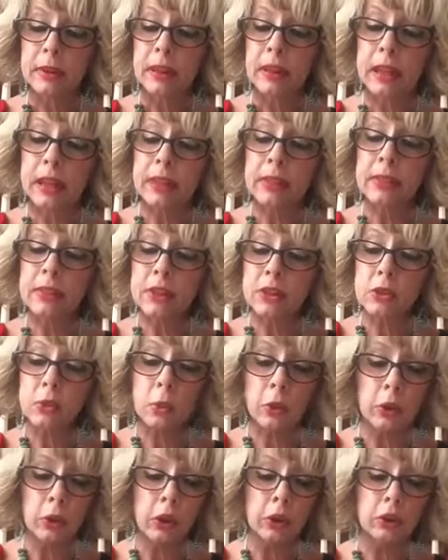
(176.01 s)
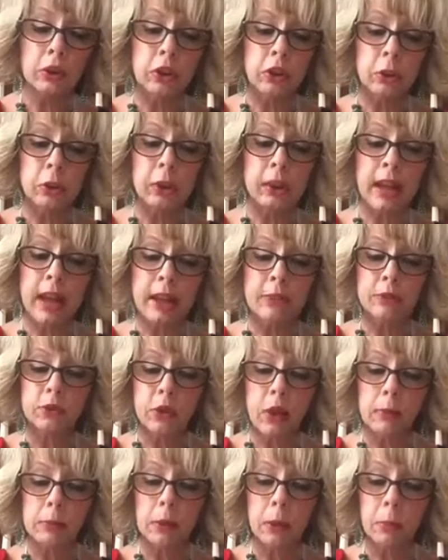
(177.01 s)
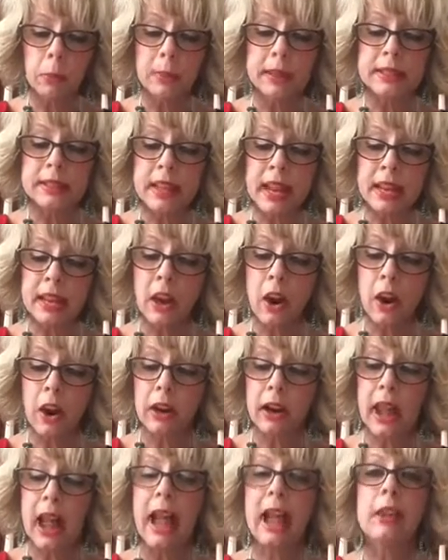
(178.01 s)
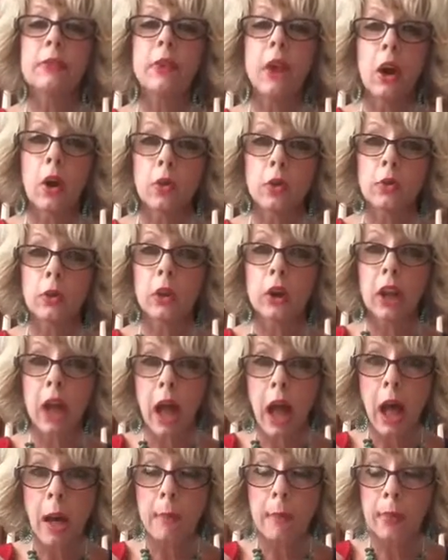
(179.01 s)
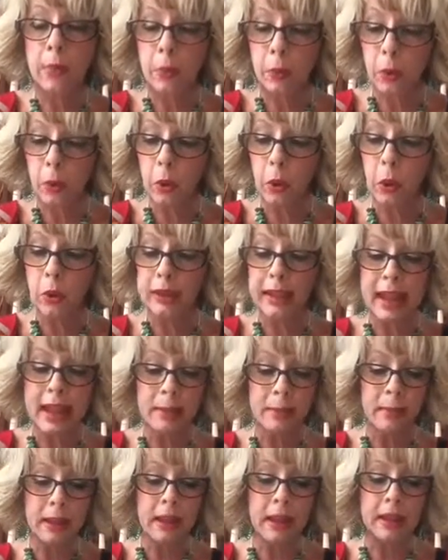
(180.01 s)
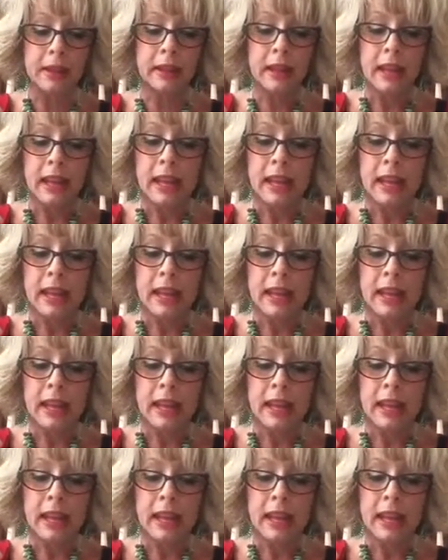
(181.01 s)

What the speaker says: In this world you would have trouble, but take heart, I have overcome the world." Amen.